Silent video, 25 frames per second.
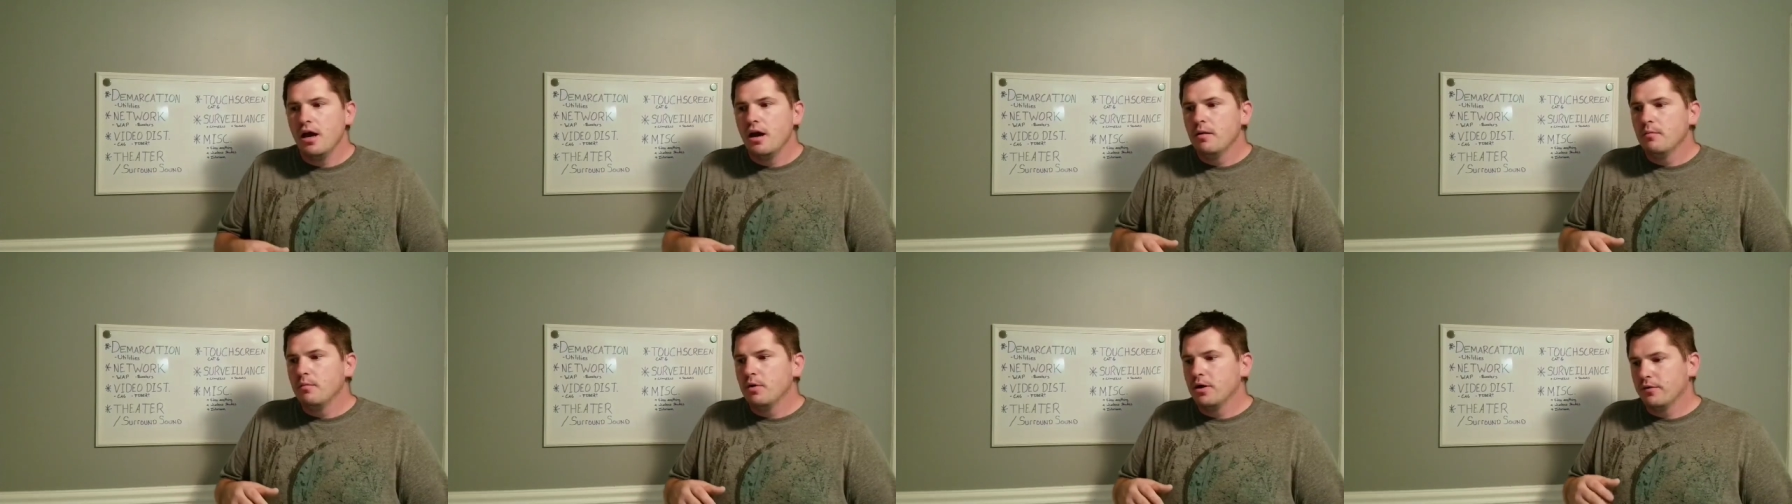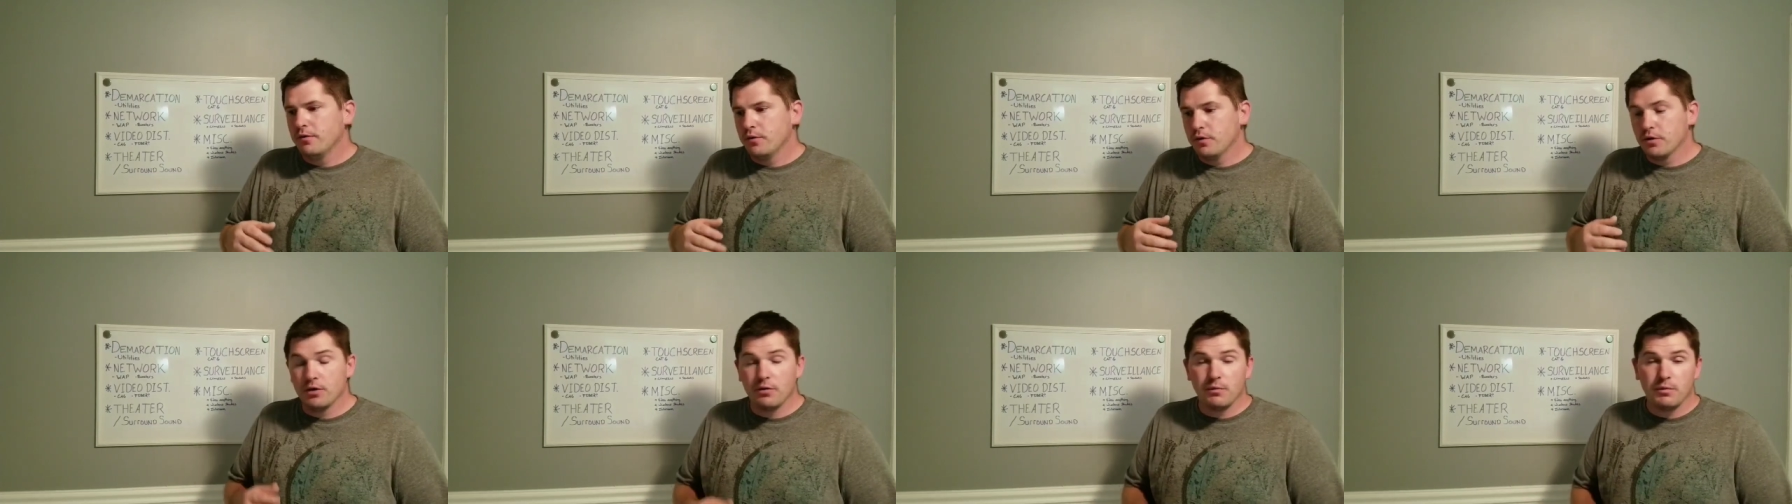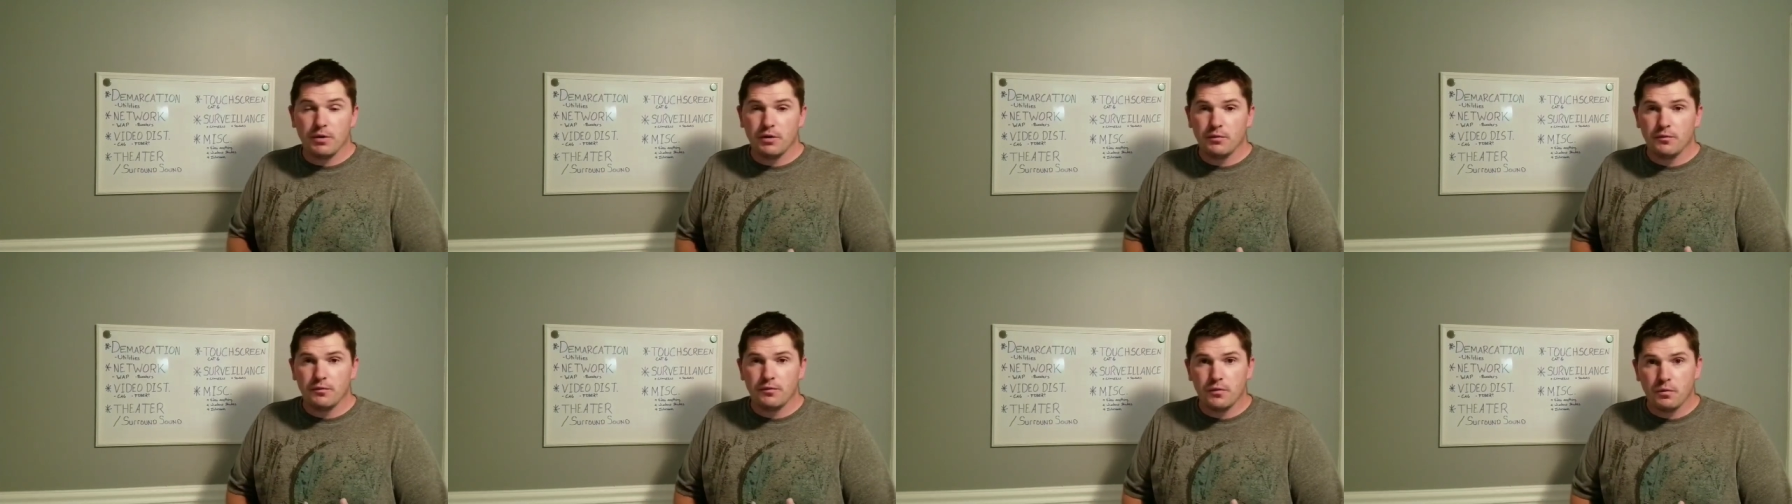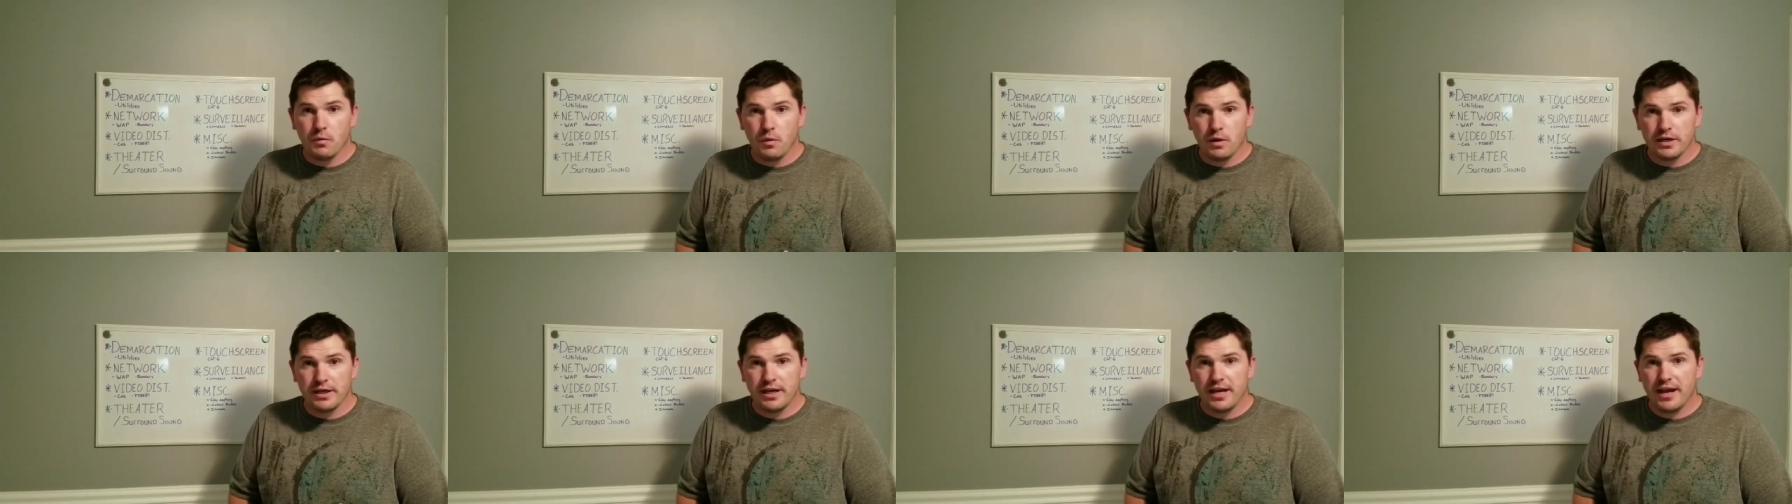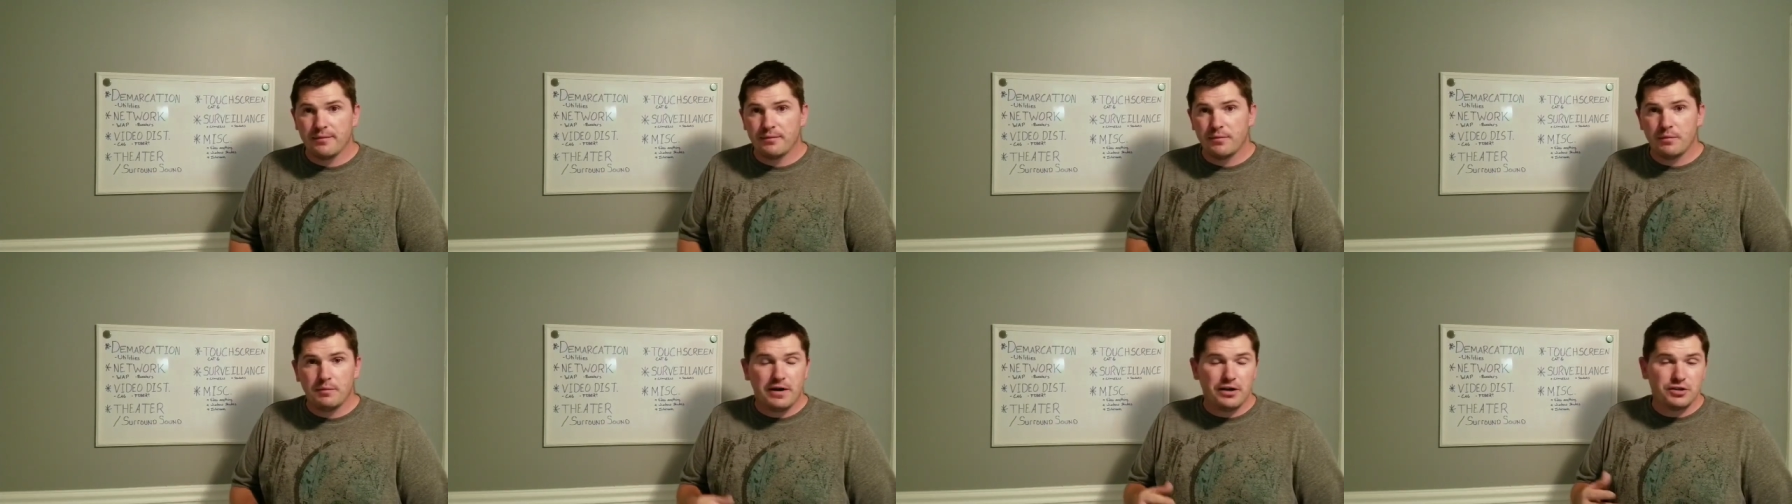But if you're going to run for one
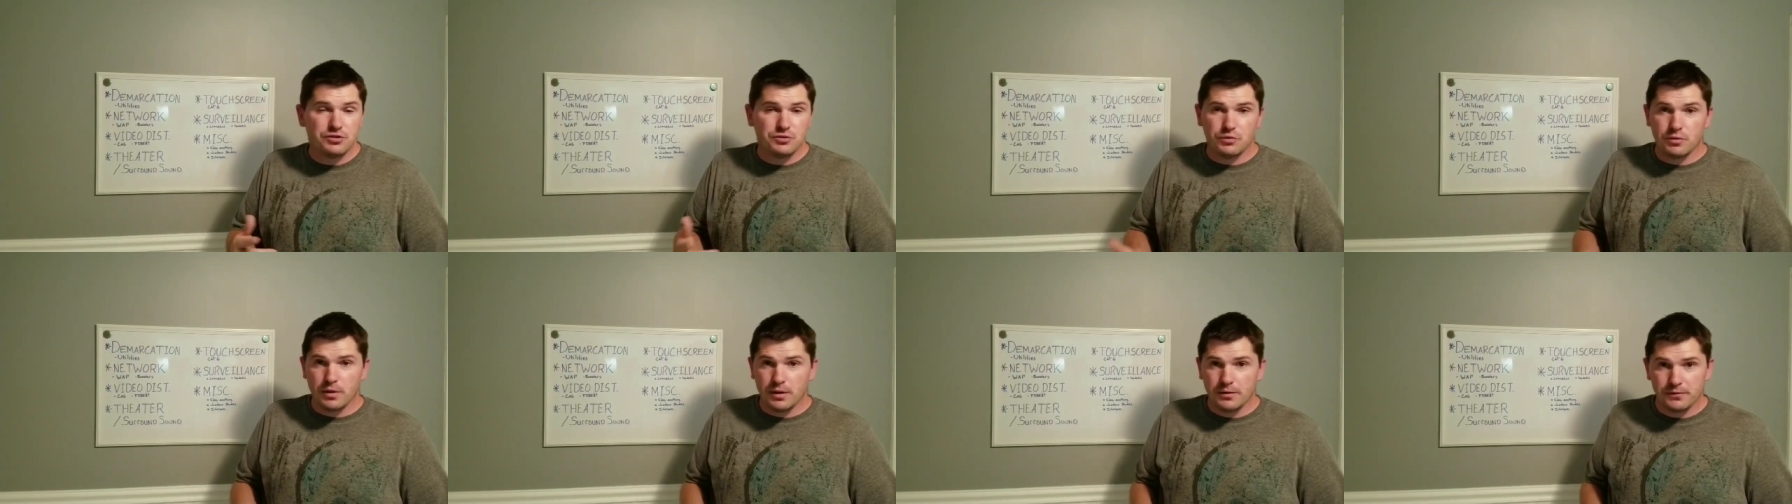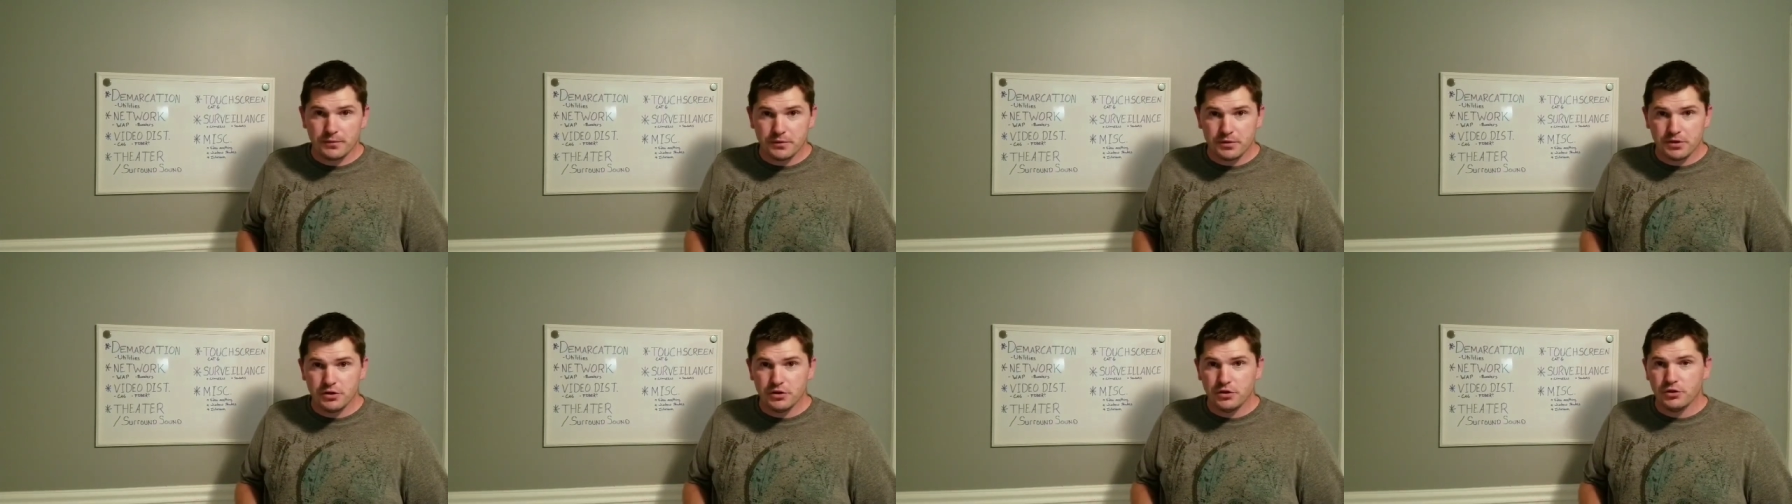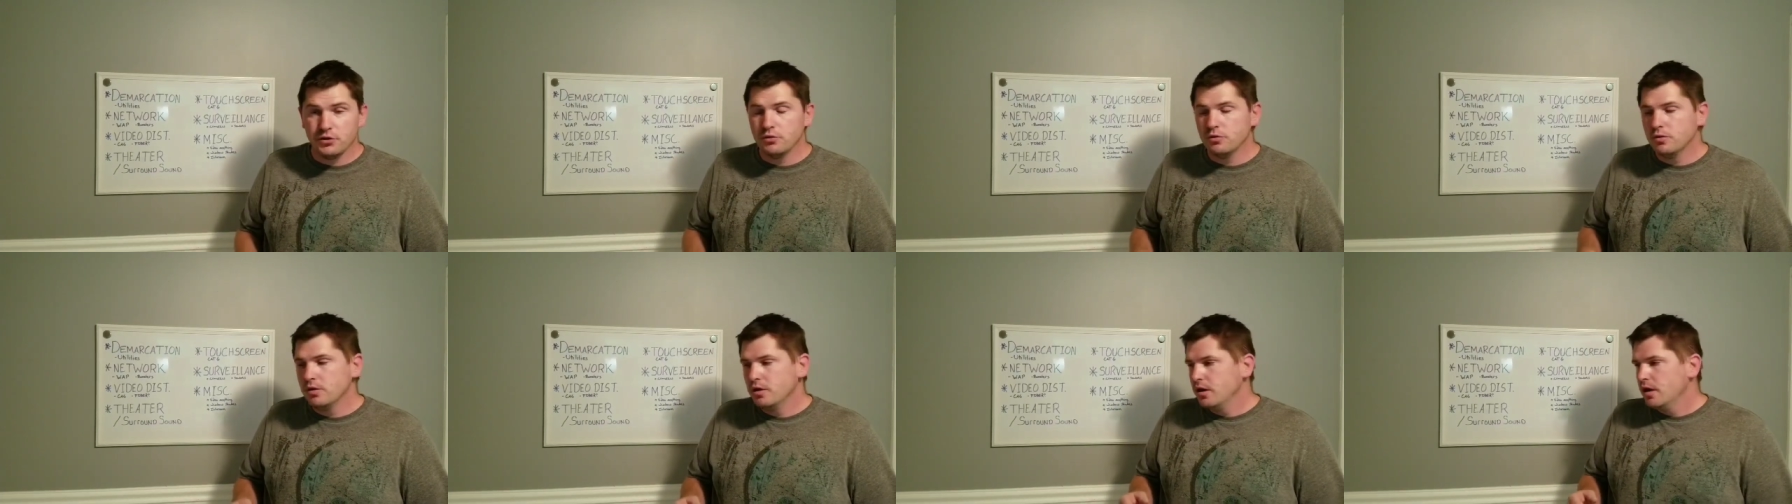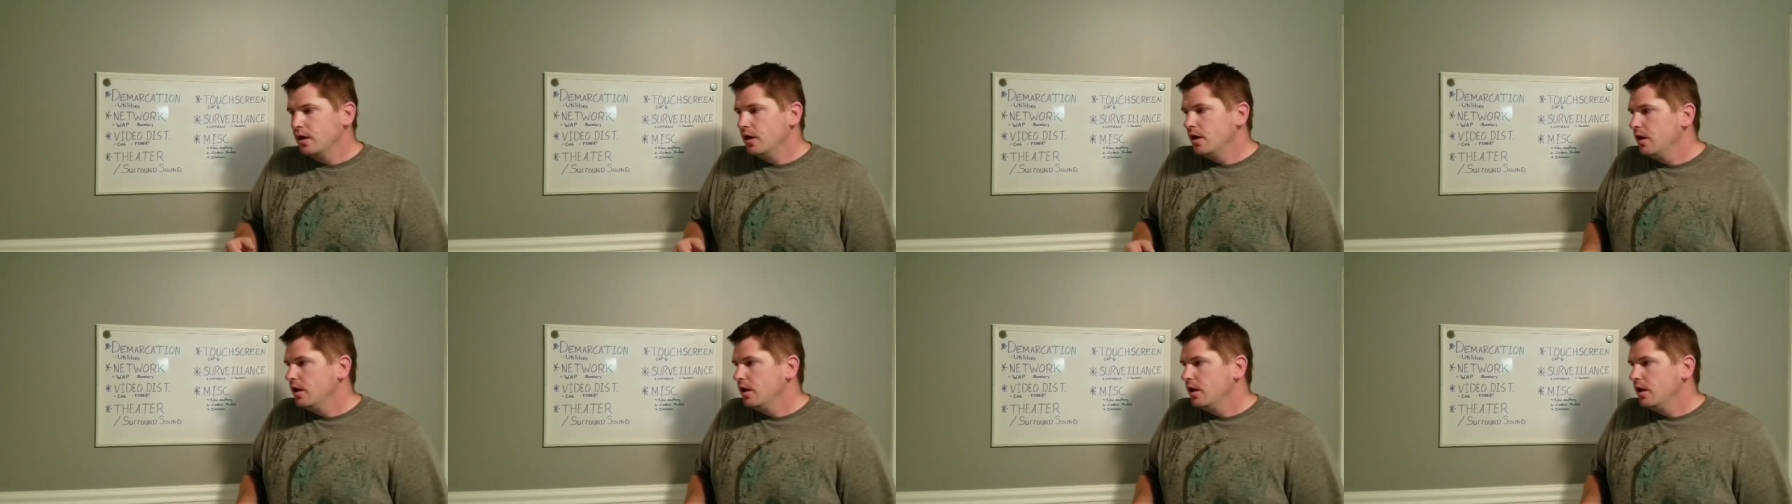camera, might as well run for two.